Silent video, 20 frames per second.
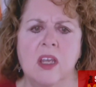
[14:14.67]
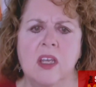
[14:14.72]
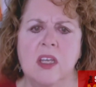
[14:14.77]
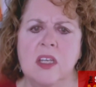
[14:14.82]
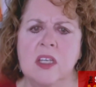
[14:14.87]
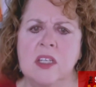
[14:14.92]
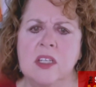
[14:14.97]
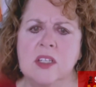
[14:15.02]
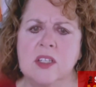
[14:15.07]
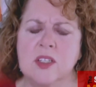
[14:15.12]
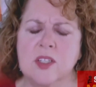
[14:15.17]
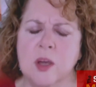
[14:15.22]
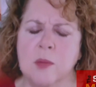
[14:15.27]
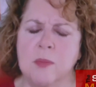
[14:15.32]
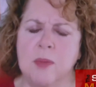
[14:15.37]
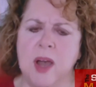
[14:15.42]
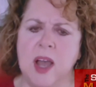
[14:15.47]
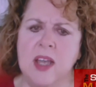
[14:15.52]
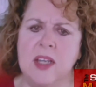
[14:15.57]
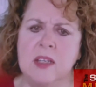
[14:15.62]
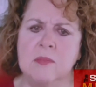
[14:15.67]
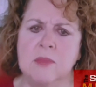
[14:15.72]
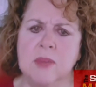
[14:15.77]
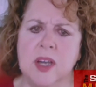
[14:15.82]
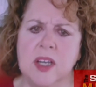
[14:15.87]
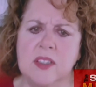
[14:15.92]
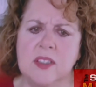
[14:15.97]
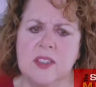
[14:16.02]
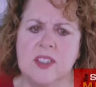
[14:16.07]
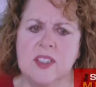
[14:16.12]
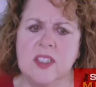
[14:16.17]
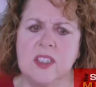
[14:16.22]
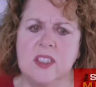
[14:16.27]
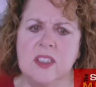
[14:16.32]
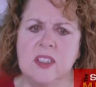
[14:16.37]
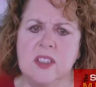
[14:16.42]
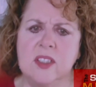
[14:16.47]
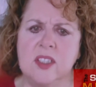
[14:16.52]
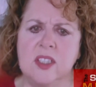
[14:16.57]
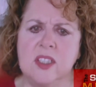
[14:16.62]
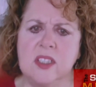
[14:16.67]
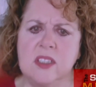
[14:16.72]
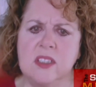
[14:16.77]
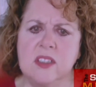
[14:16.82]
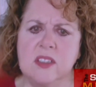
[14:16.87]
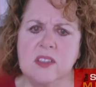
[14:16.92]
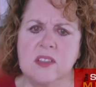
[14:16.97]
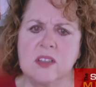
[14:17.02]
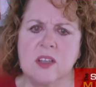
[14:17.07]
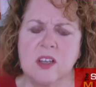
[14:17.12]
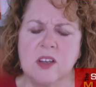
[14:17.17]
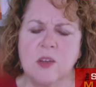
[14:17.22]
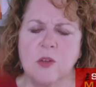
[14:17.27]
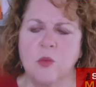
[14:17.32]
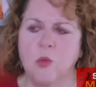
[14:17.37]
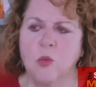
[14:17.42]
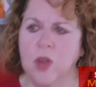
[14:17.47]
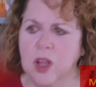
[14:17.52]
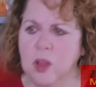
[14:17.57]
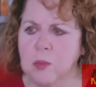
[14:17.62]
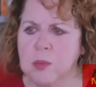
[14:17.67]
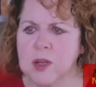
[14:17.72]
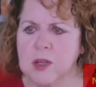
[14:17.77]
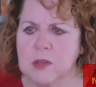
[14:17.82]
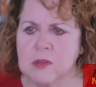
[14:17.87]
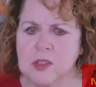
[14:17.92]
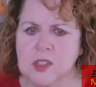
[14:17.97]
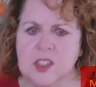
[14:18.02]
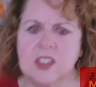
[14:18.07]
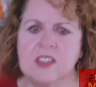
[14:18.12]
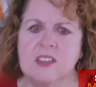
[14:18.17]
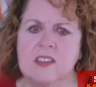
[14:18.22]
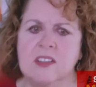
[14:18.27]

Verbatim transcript: is abiding by the CDC's well posted,